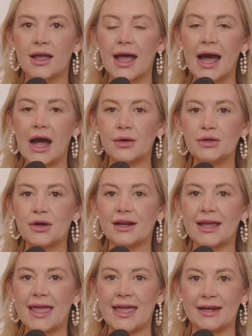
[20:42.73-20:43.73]
How do you
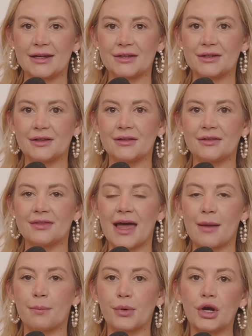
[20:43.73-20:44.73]
kind of handle
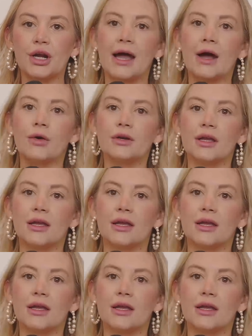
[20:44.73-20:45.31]
that burnout?